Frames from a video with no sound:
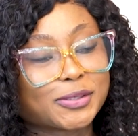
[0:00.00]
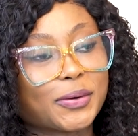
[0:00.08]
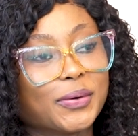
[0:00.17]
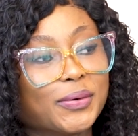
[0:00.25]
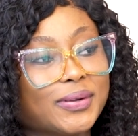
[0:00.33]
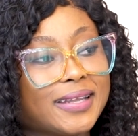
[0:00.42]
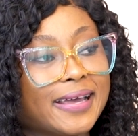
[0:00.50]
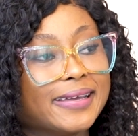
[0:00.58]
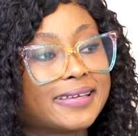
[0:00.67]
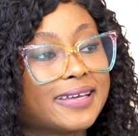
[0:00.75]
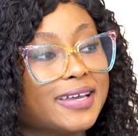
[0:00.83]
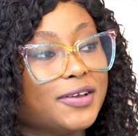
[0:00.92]
So
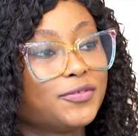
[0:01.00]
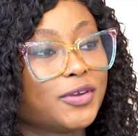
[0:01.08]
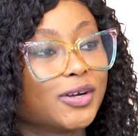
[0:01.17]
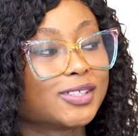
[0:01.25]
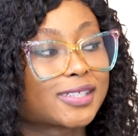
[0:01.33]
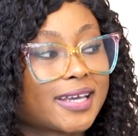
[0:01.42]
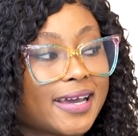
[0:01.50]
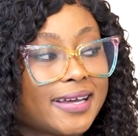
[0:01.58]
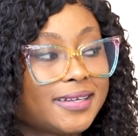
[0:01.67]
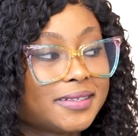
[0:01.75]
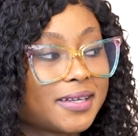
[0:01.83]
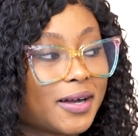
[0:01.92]
like, if you're
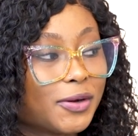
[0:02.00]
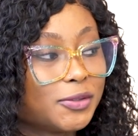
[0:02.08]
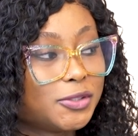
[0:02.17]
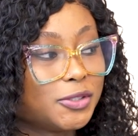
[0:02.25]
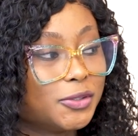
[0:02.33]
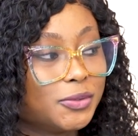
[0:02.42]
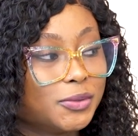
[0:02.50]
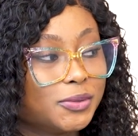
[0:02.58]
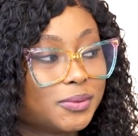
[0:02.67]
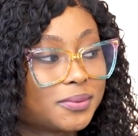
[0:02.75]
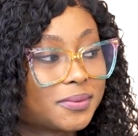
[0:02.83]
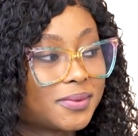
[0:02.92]
scared, how do
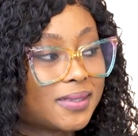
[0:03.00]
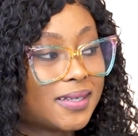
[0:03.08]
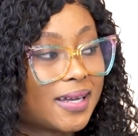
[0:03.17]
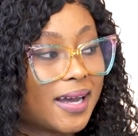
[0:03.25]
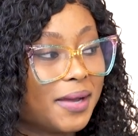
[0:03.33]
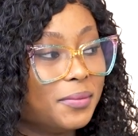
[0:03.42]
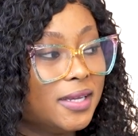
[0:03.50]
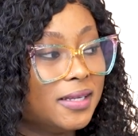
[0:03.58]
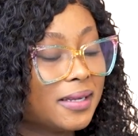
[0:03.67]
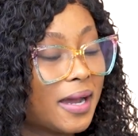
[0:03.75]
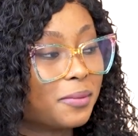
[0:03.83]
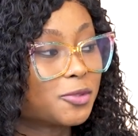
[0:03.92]
you,
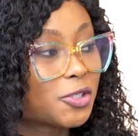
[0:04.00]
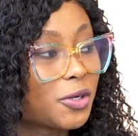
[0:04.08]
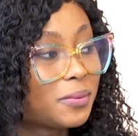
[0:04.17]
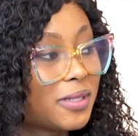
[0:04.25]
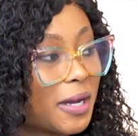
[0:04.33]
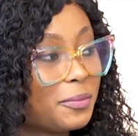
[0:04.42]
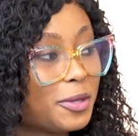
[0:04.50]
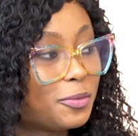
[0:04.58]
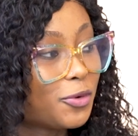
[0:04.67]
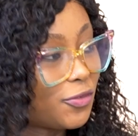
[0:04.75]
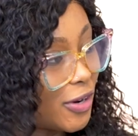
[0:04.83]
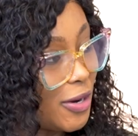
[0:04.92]
I'm sure there are
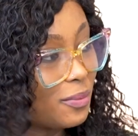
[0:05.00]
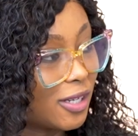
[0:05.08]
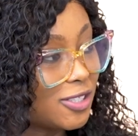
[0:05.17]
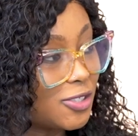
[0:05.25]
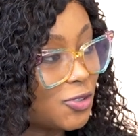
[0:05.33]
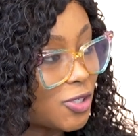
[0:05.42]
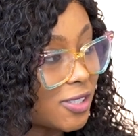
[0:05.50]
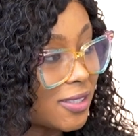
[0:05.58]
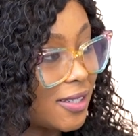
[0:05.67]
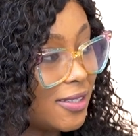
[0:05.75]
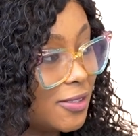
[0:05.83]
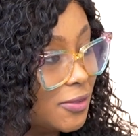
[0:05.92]
people very much
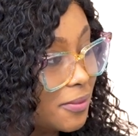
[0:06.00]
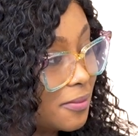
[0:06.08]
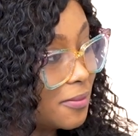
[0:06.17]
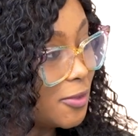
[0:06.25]
interested in